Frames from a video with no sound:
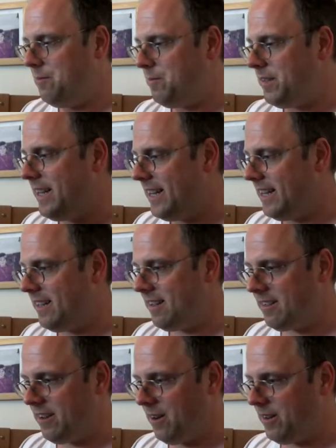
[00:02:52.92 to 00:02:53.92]

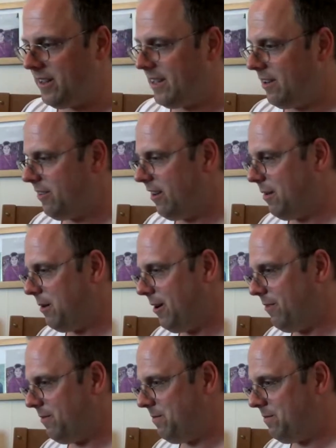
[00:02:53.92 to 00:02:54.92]
It goes on
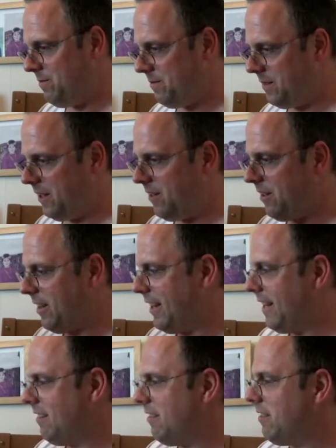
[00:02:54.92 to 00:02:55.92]
about
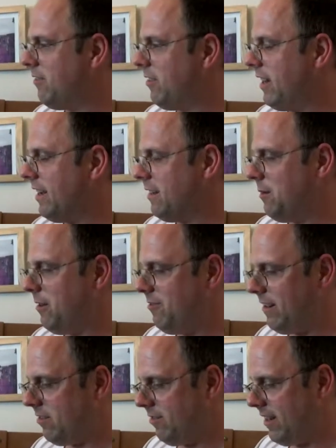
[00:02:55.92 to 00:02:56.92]
things about
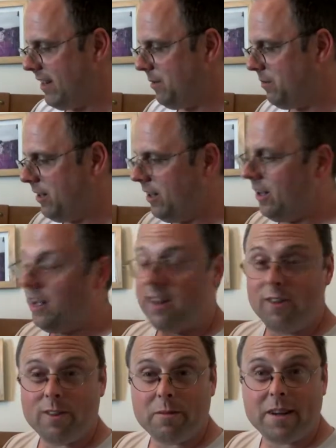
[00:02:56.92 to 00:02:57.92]
retro games.
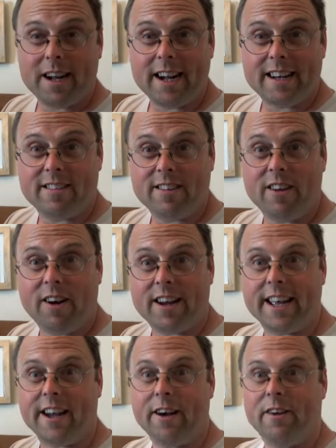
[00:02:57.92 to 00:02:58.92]
There's also a guide to
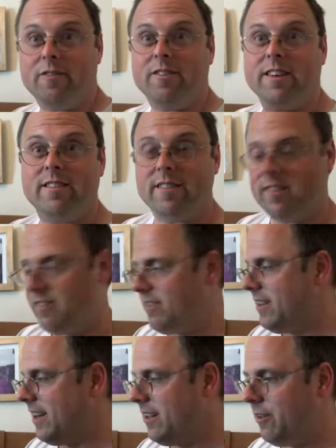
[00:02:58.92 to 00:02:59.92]
Donkey Kong, for instance.
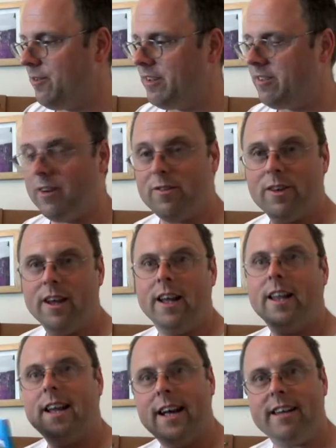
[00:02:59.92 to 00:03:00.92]
Yeah, lovely stuff.
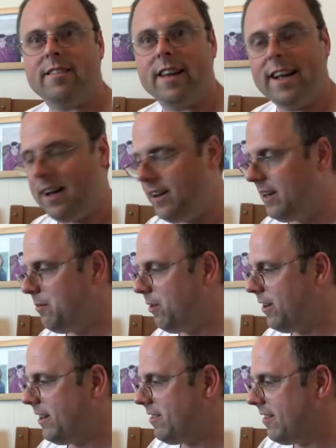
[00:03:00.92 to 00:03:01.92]
Like I say, I only
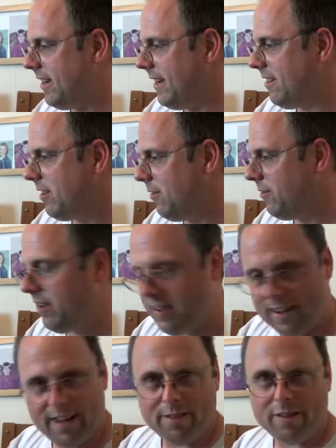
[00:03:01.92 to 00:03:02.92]
bought this today, so I've
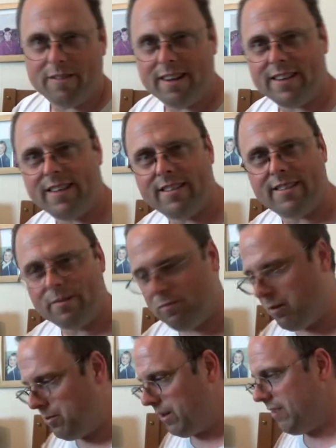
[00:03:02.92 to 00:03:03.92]
not had a chance to
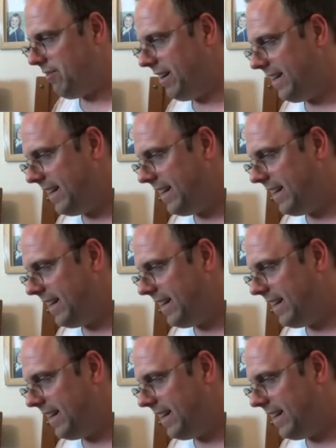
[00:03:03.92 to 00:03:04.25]
properly read